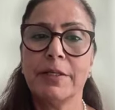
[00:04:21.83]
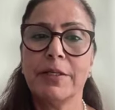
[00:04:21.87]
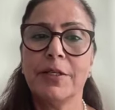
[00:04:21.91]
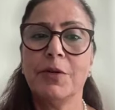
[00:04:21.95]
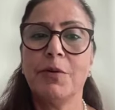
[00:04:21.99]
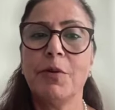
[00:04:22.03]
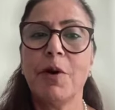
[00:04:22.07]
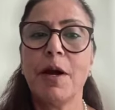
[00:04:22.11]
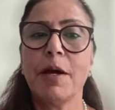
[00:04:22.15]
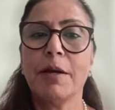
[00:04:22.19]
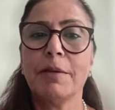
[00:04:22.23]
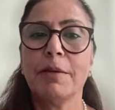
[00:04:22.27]

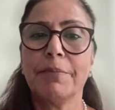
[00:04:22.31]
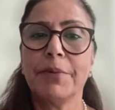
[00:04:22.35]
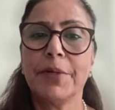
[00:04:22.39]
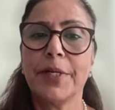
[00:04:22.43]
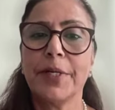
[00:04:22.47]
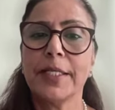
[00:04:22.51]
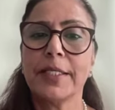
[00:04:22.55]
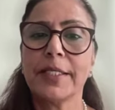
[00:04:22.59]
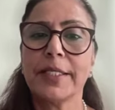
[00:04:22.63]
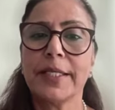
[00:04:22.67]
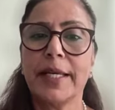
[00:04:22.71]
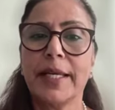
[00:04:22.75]
Yuan
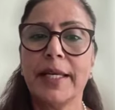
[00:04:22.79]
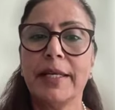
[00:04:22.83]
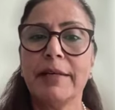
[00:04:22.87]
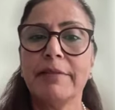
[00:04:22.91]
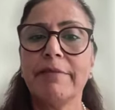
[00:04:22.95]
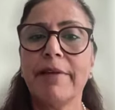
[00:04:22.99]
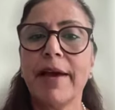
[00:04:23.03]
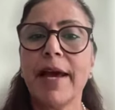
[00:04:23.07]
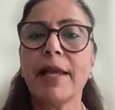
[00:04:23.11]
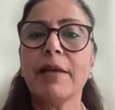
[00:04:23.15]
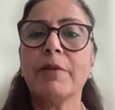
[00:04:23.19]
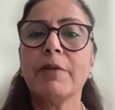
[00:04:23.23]
brings
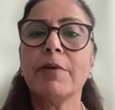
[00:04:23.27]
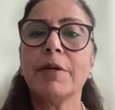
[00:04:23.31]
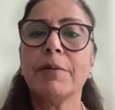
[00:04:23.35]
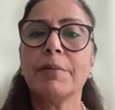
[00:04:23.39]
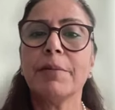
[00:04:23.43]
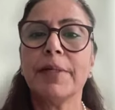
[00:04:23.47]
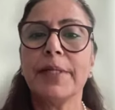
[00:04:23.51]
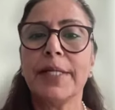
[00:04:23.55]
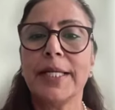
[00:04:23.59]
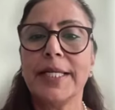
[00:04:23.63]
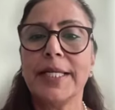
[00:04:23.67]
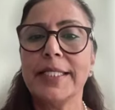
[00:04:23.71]

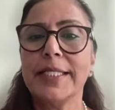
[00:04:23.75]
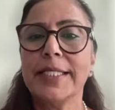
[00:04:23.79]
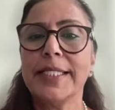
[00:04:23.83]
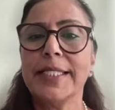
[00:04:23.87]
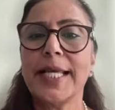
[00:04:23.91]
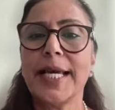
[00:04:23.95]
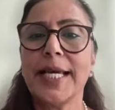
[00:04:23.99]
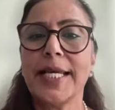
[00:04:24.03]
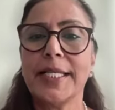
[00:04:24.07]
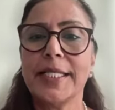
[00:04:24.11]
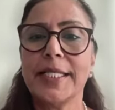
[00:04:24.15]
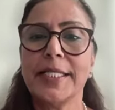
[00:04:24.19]
invaluable
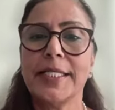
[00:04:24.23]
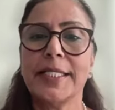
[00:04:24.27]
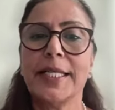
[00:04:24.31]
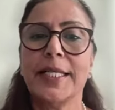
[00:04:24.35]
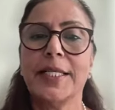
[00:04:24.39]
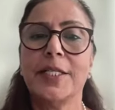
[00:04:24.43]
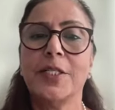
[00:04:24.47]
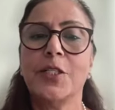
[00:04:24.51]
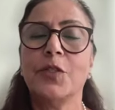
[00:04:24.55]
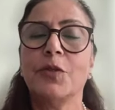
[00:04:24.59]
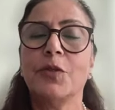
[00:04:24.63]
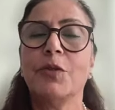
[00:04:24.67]
insights
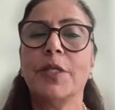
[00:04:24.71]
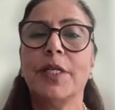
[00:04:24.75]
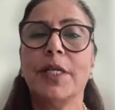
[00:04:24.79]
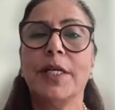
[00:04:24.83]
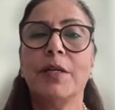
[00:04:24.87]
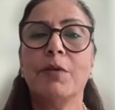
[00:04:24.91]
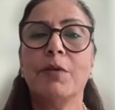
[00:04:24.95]
into the